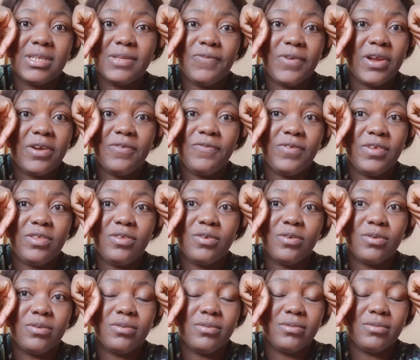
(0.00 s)
this very
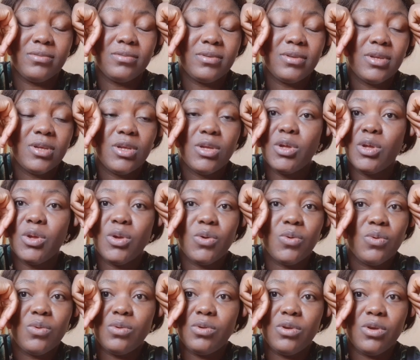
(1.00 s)
video
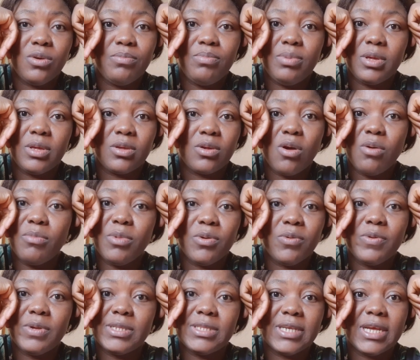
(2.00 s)
will not be
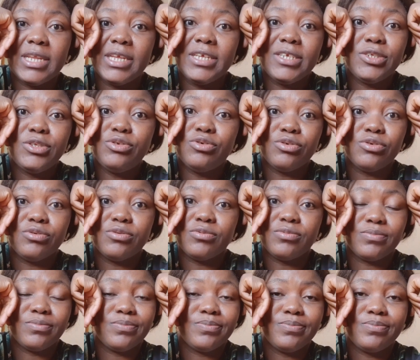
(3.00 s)
coming with an intro
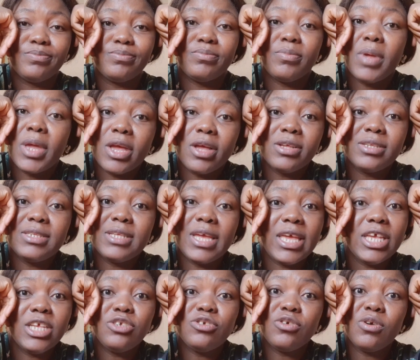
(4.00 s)
because the
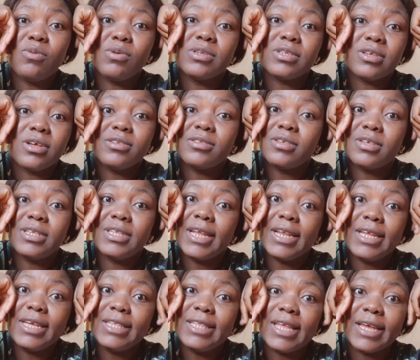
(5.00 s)
intro was also
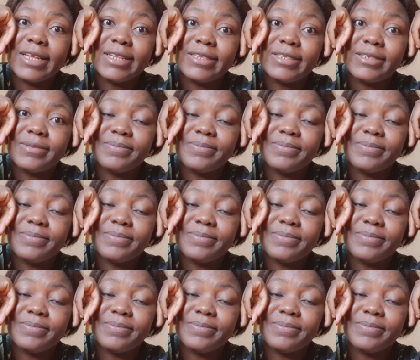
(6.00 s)
deleted.